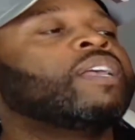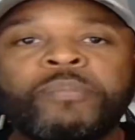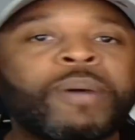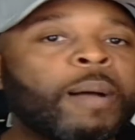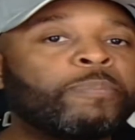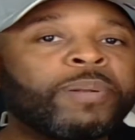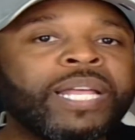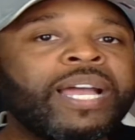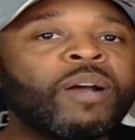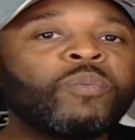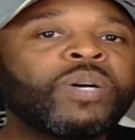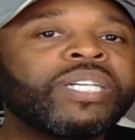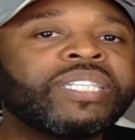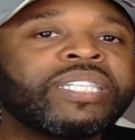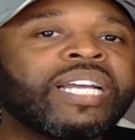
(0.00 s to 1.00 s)
My plan
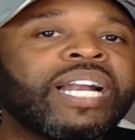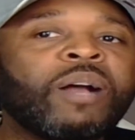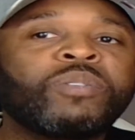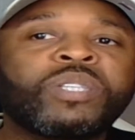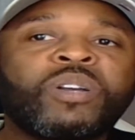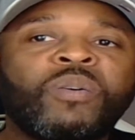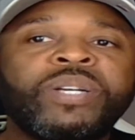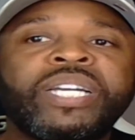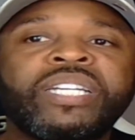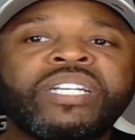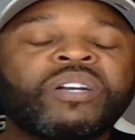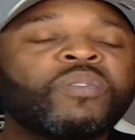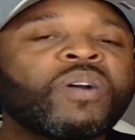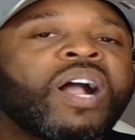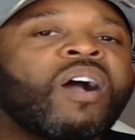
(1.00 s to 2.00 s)
was that I was going to hit the
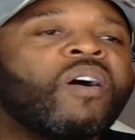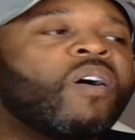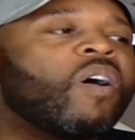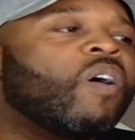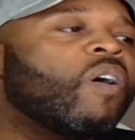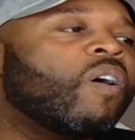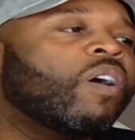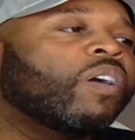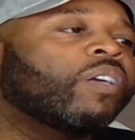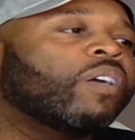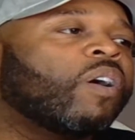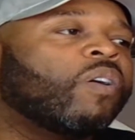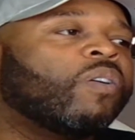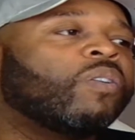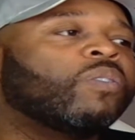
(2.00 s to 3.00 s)
ground hard
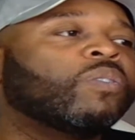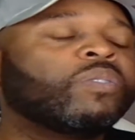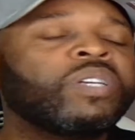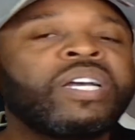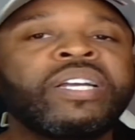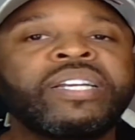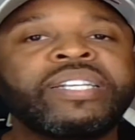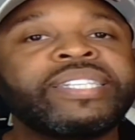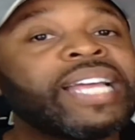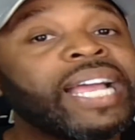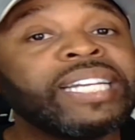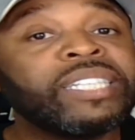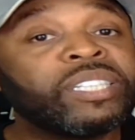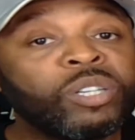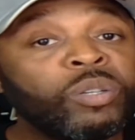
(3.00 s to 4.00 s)
on
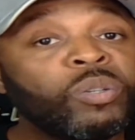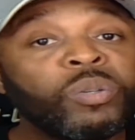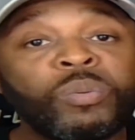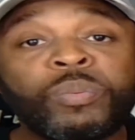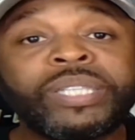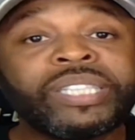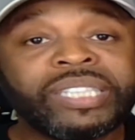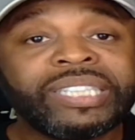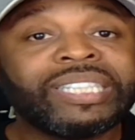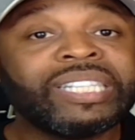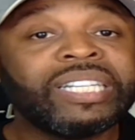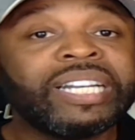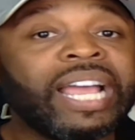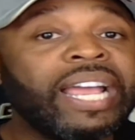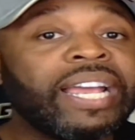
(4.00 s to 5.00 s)
day 2, which is
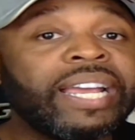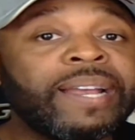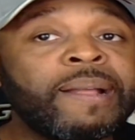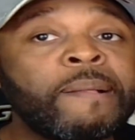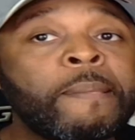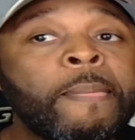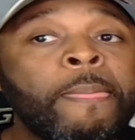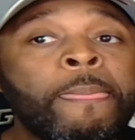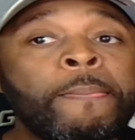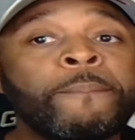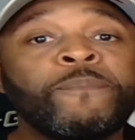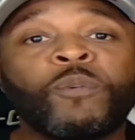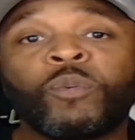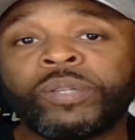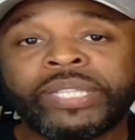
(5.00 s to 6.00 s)
today,
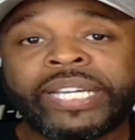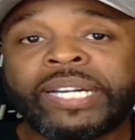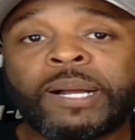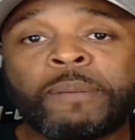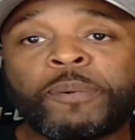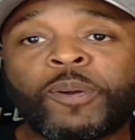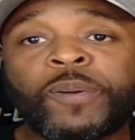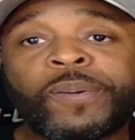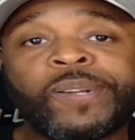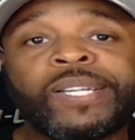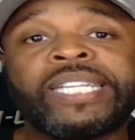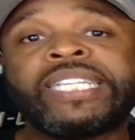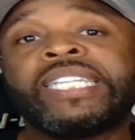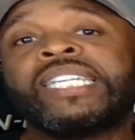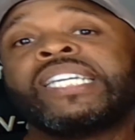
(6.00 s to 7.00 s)
get up
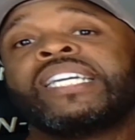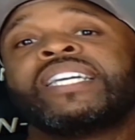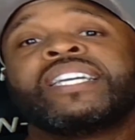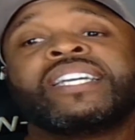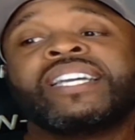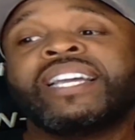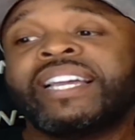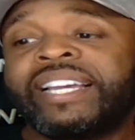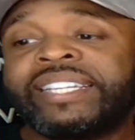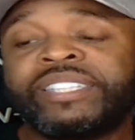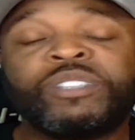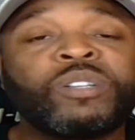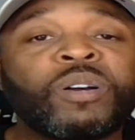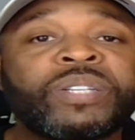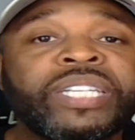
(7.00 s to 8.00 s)
early
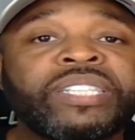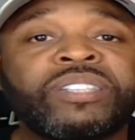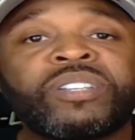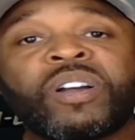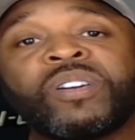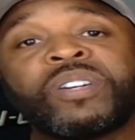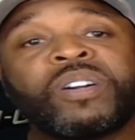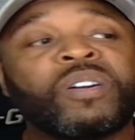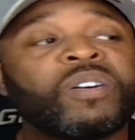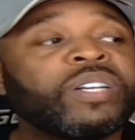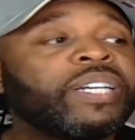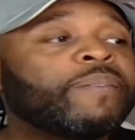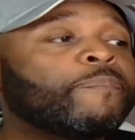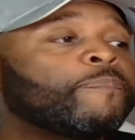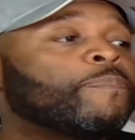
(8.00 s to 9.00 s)
and, get started on
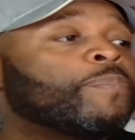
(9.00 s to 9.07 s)
it